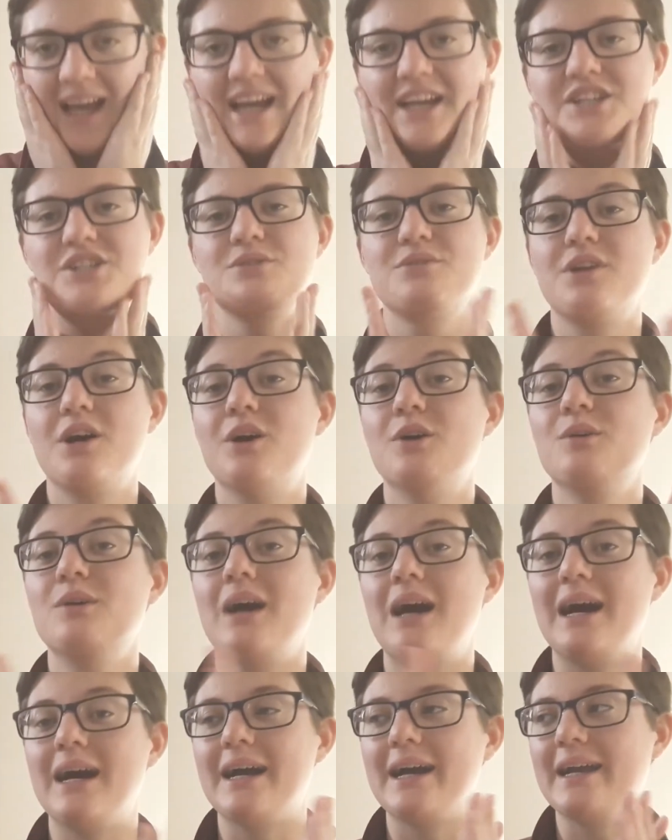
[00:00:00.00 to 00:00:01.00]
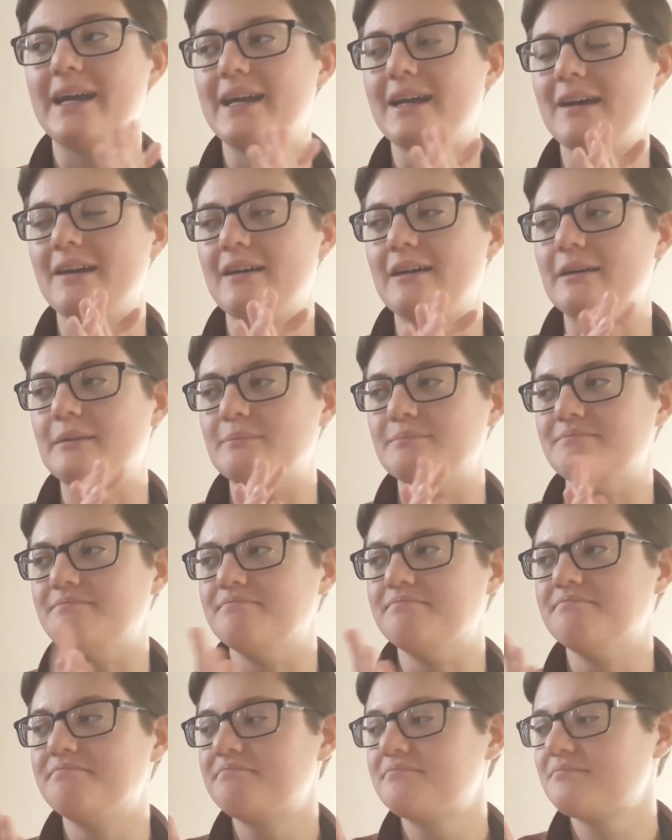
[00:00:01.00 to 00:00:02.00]
As you know, I,
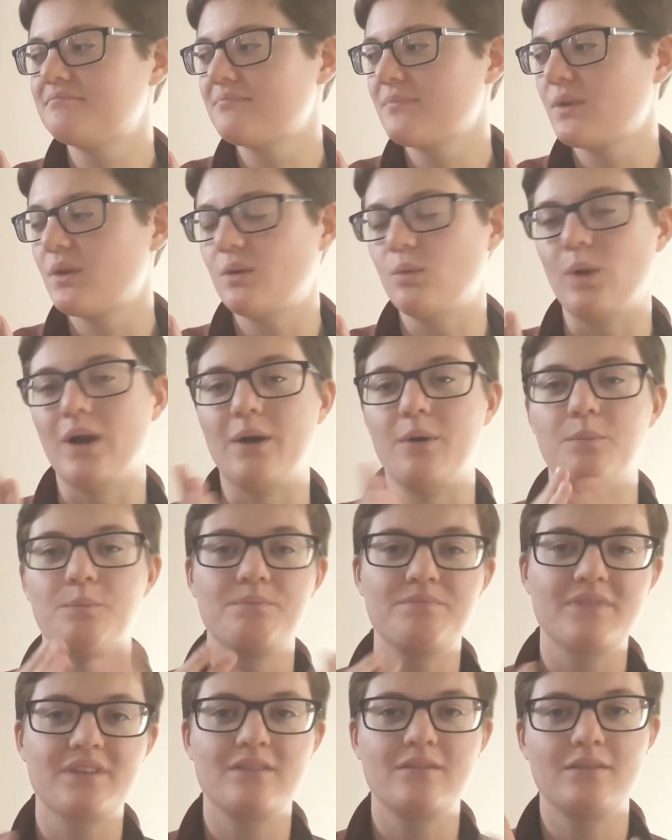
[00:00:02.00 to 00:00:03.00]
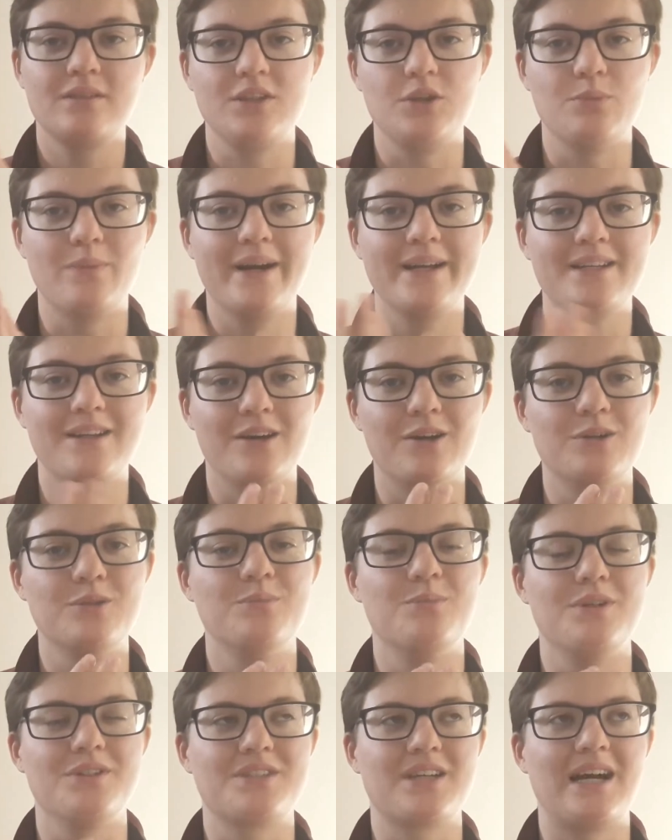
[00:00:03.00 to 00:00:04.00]
well, you might know,
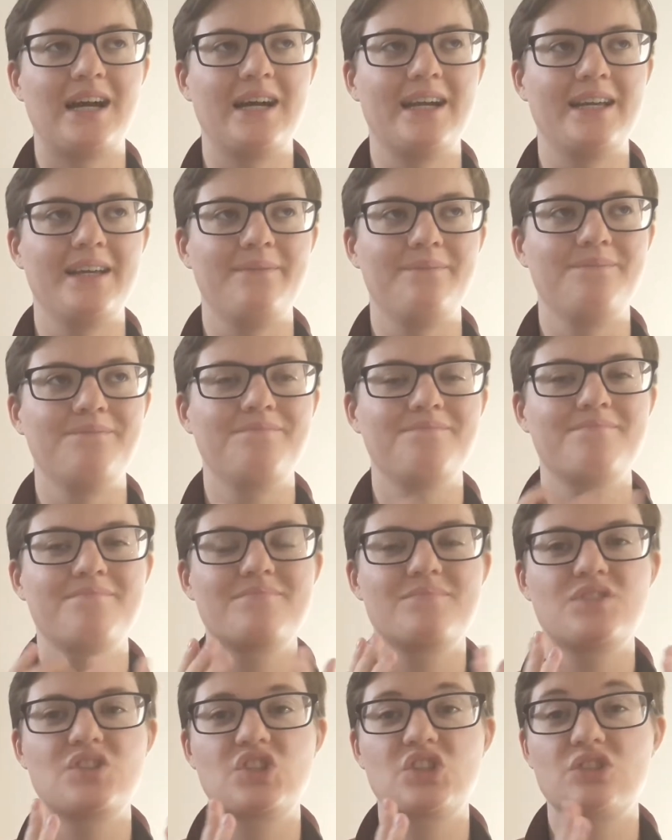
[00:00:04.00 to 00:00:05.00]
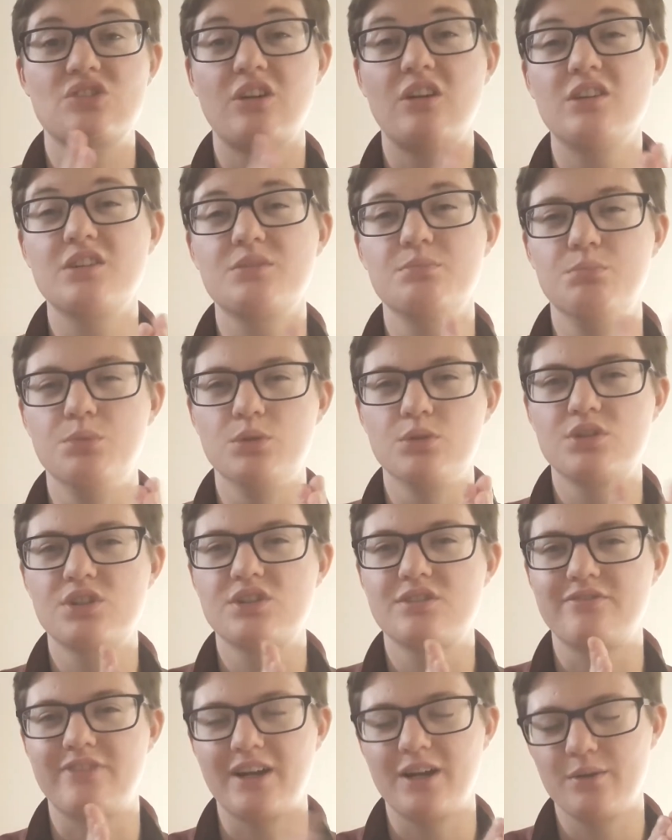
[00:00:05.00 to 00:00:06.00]
but I start
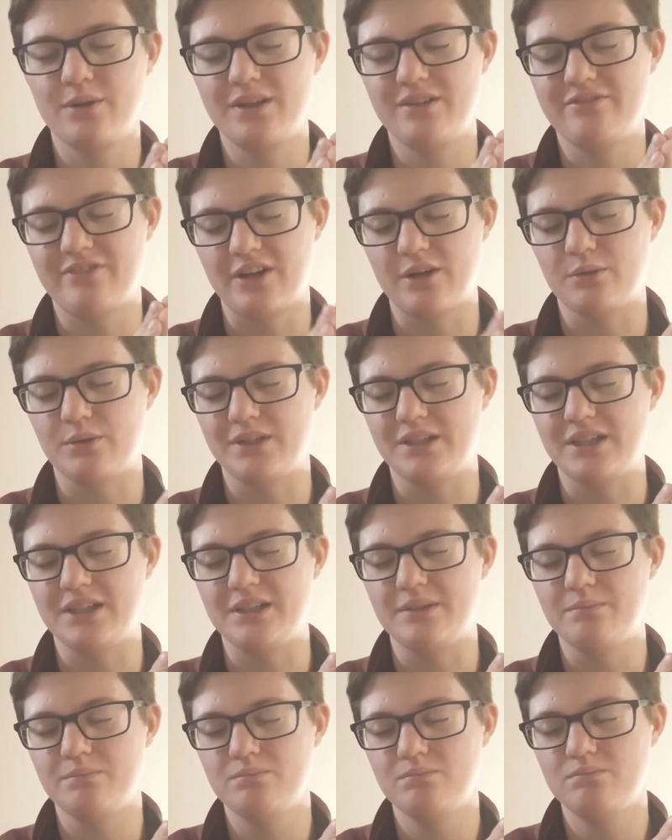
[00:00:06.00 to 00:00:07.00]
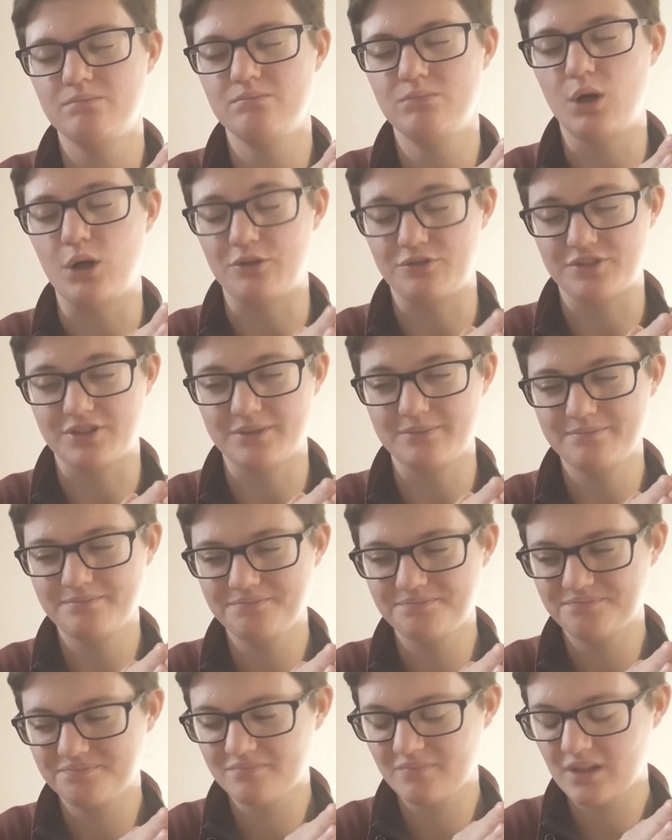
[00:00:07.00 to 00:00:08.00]
books very, very often.
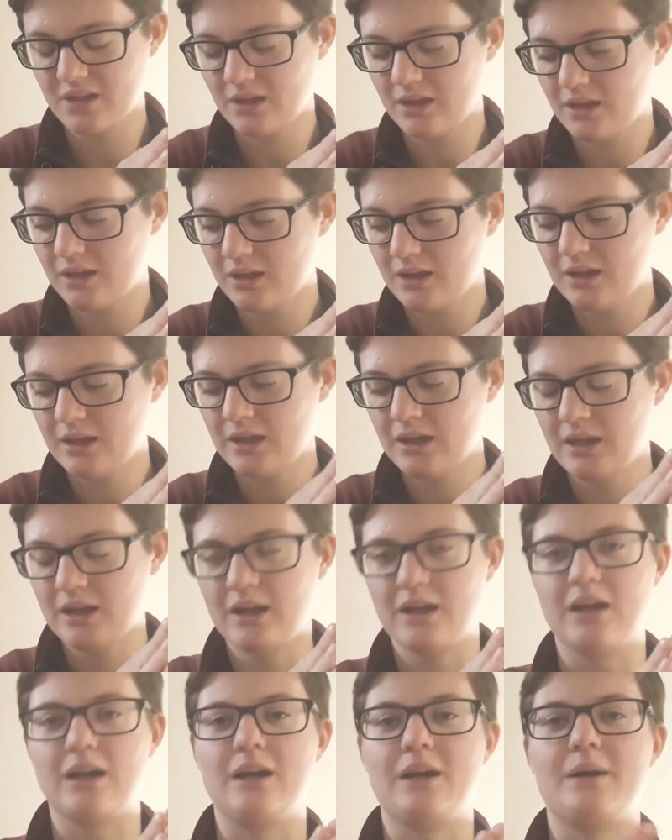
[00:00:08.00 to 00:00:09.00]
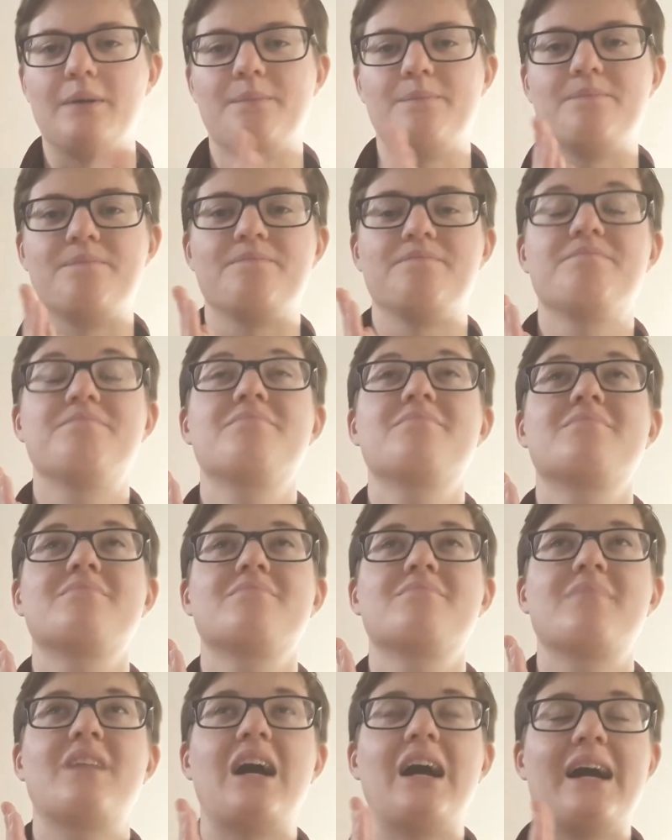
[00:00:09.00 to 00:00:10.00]
I
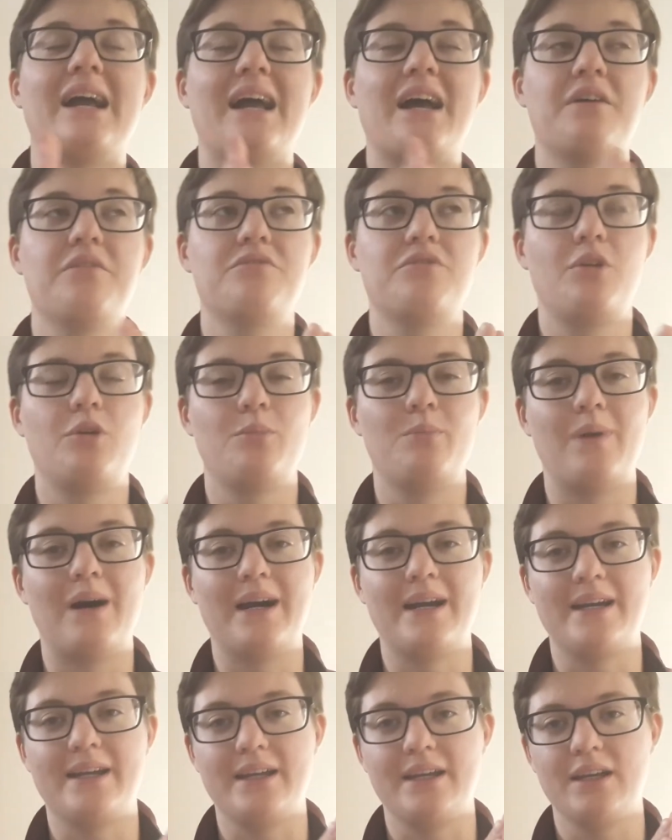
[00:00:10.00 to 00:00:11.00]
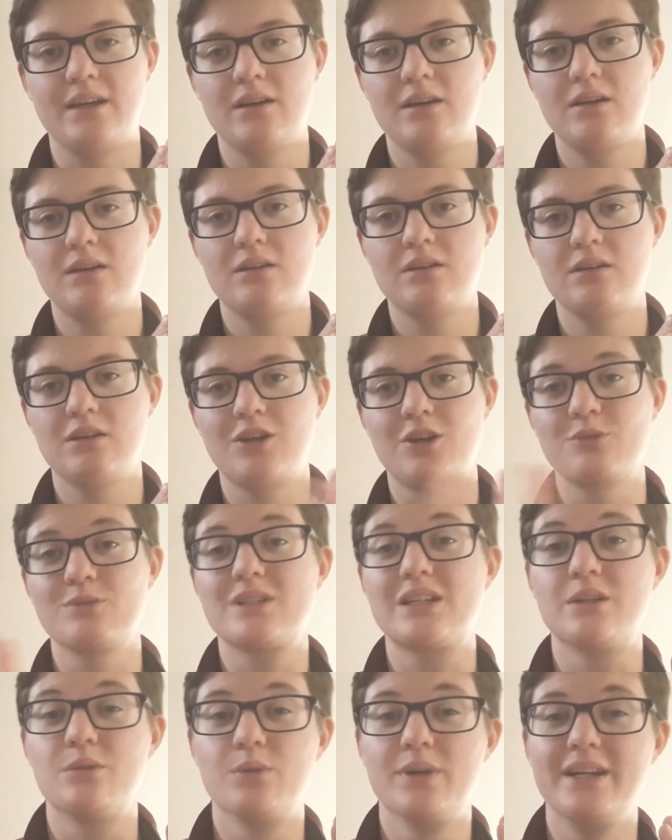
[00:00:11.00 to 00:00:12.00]
have on my
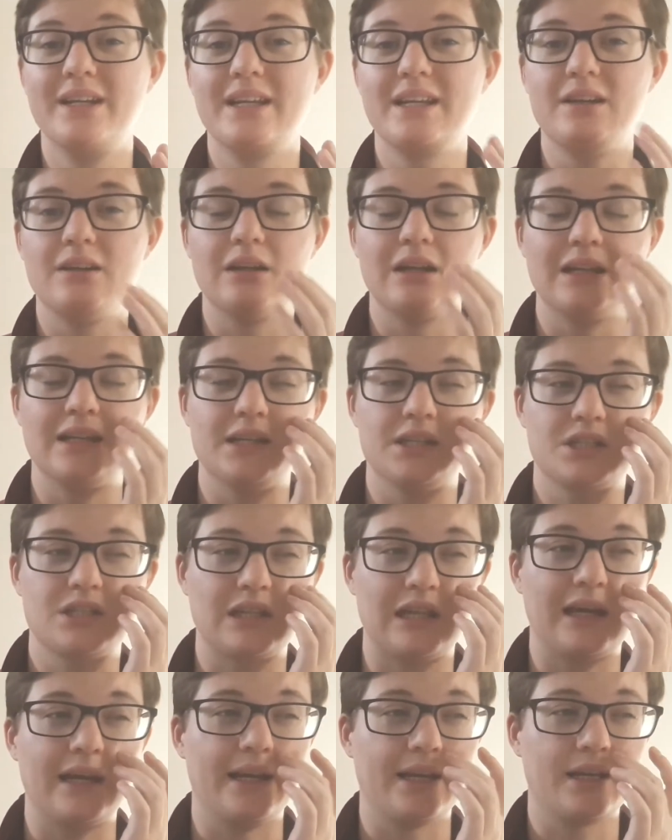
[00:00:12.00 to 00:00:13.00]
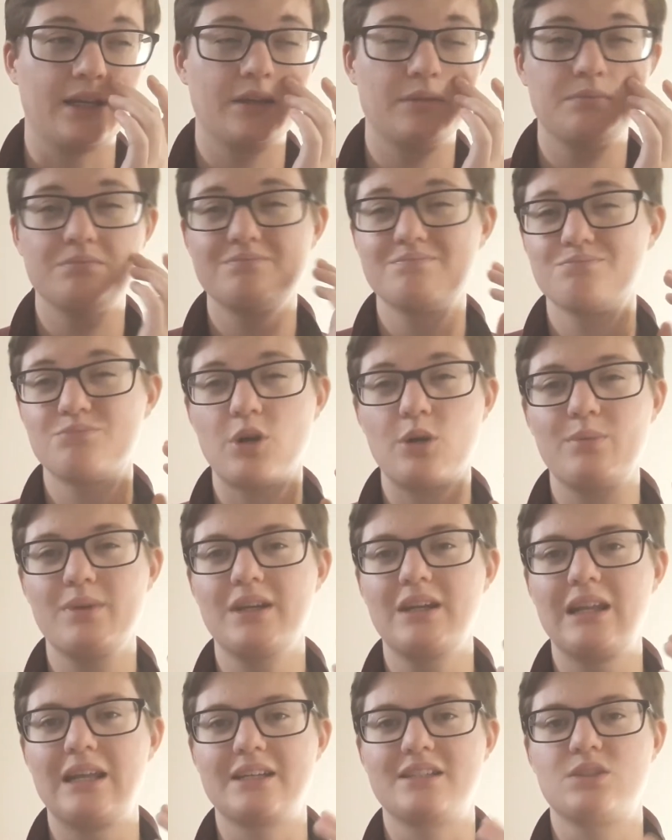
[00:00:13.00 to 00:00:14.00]
currently reading list, like,
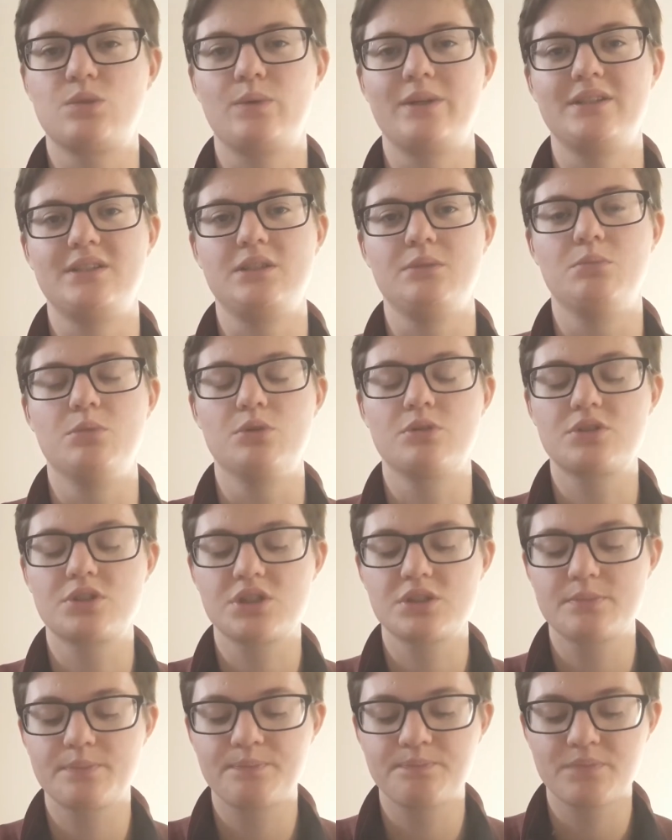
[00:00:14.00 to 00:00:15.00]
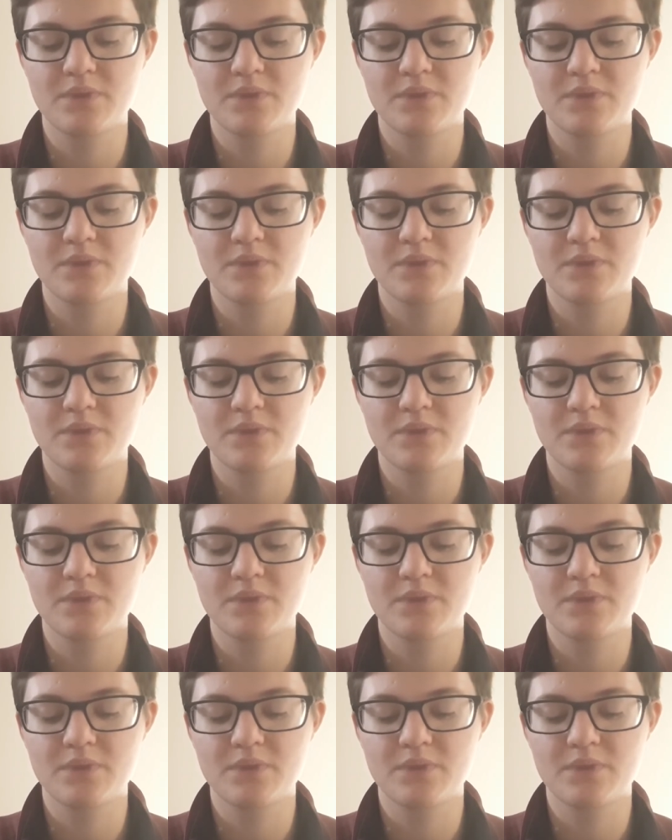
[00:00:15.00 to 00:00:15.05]
probably like 20 books,